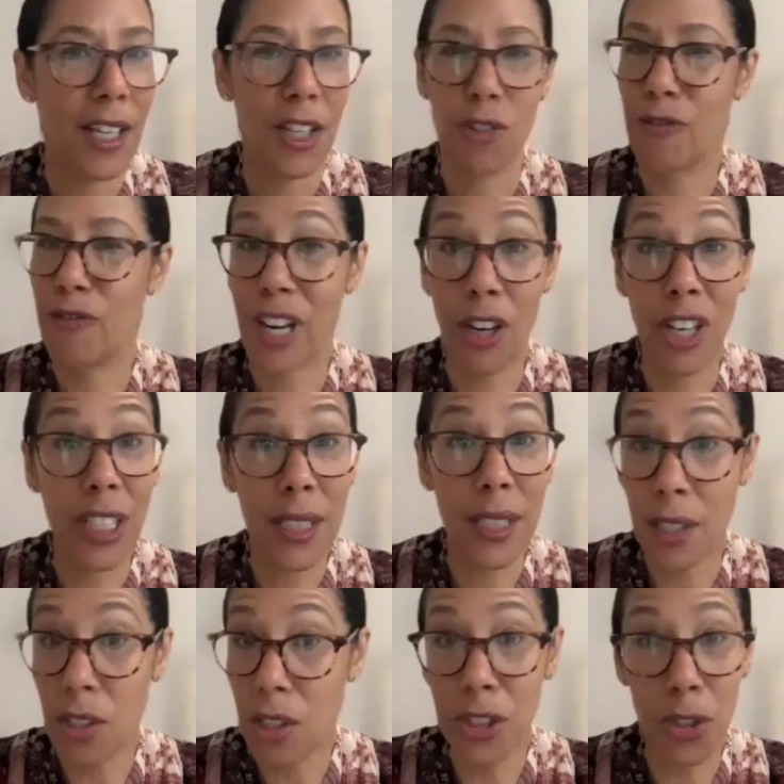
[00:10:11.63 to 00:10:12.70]
There's very
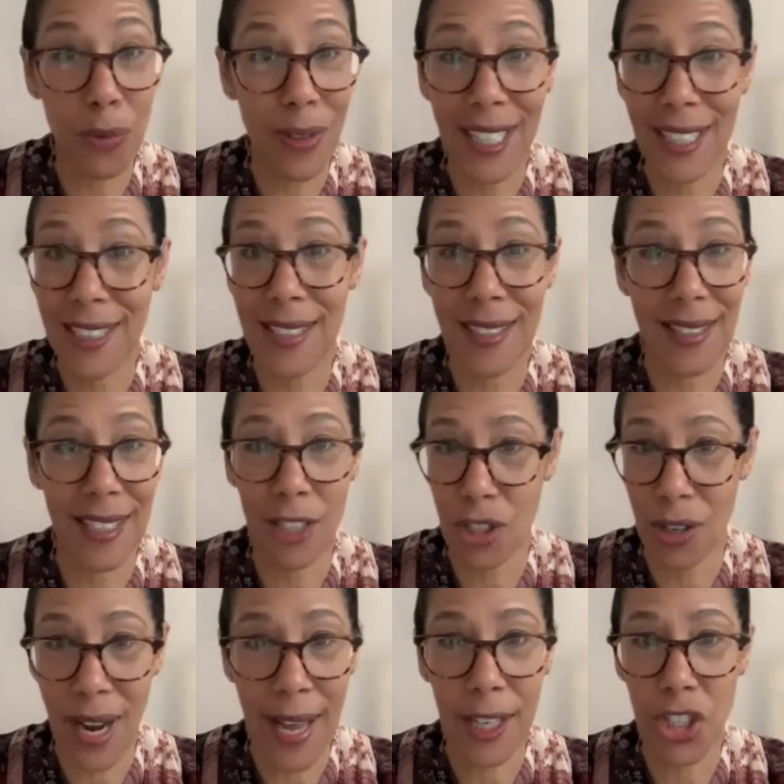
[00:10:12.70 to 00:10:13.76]
little direct
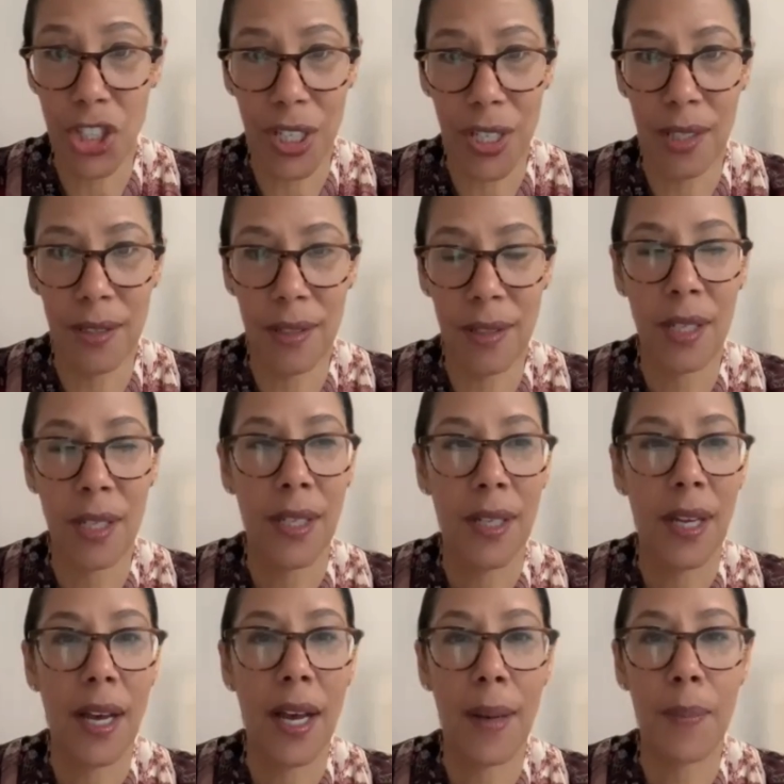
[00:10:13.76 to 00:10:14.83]
interaction
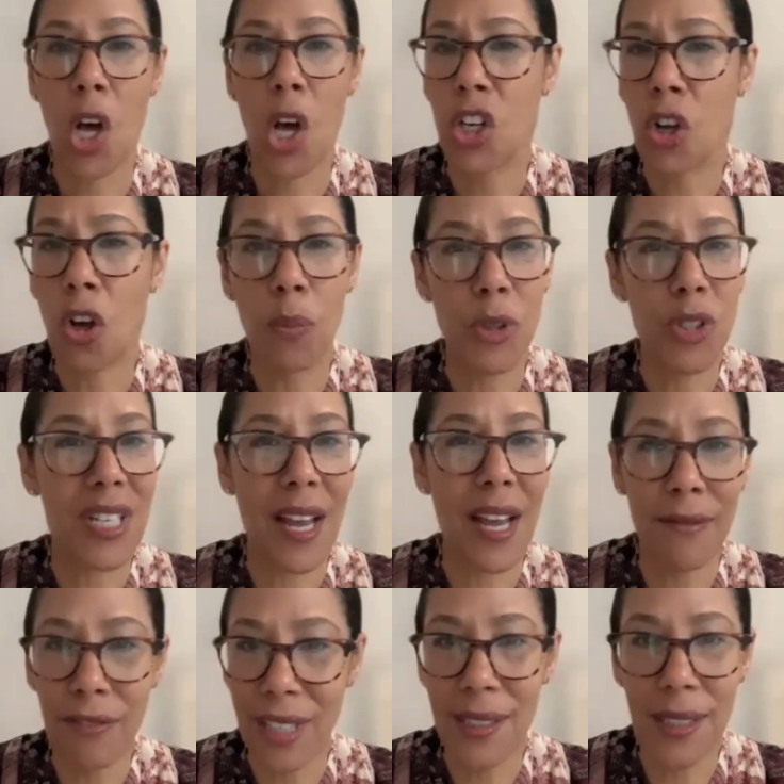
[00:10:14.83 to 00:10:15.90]
on almost
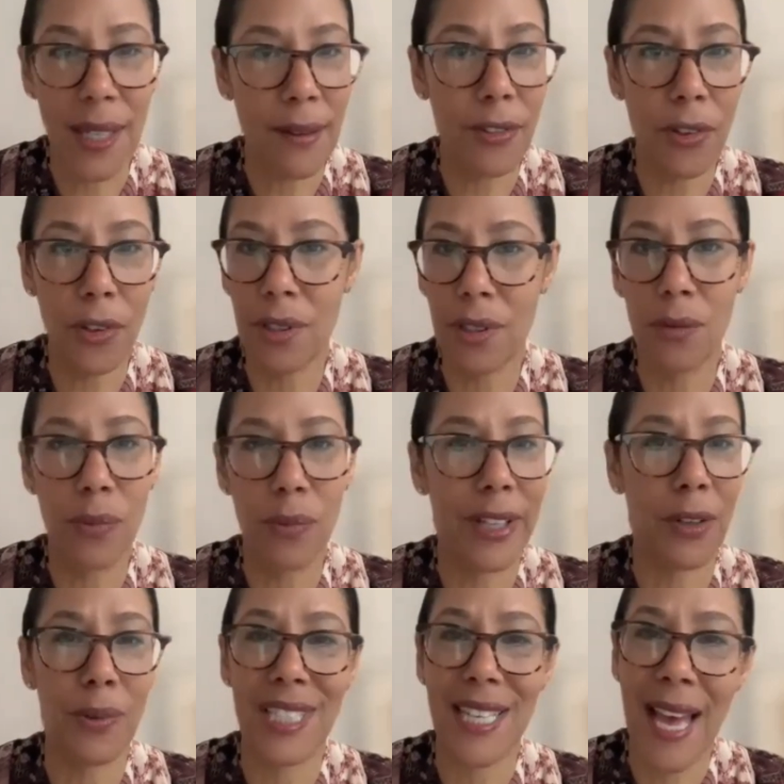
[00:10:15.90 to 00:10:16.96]
every level, whether
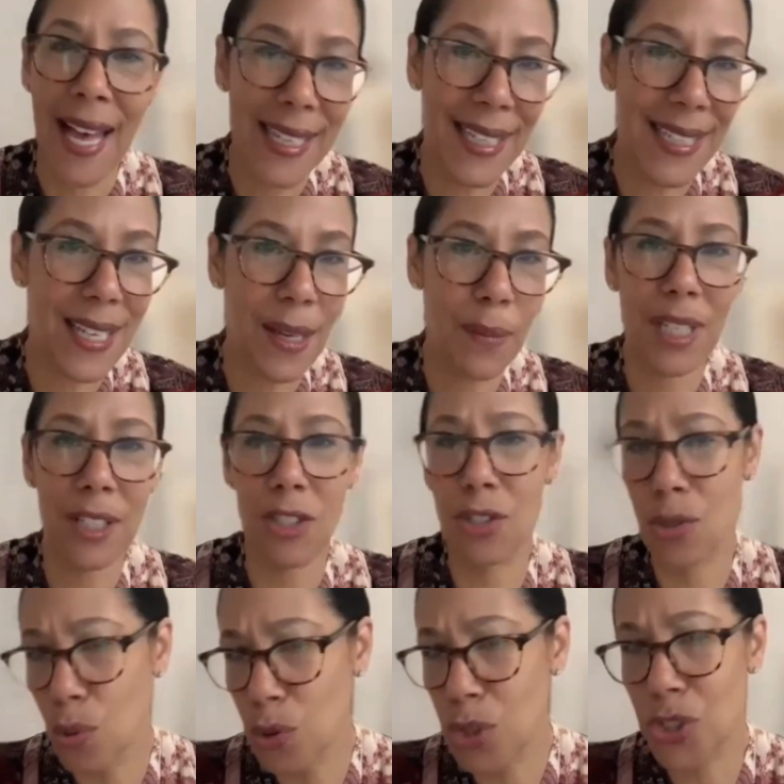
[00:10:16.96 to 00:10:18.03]
it was academic,
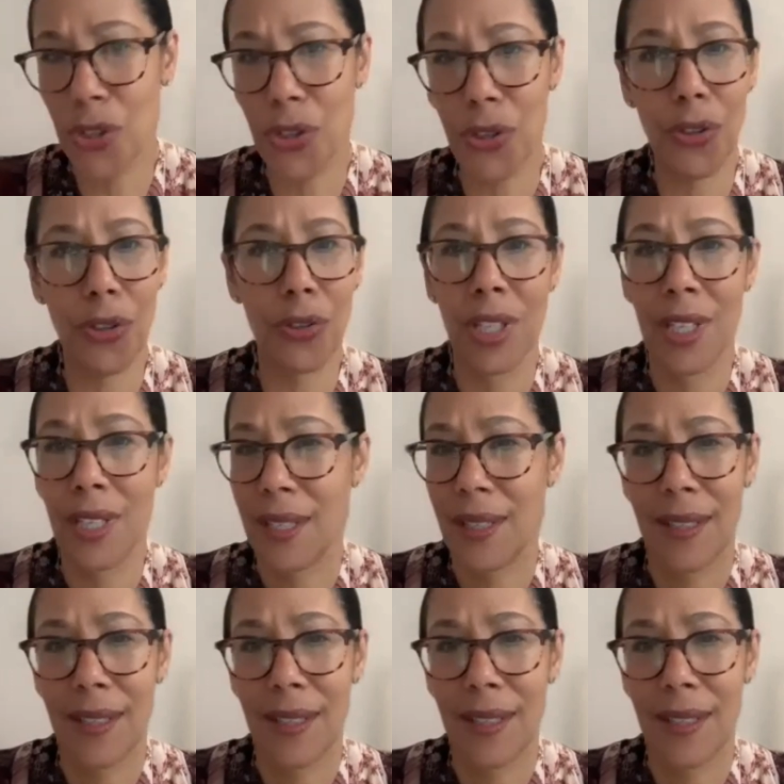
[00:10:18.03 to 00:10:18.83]
social,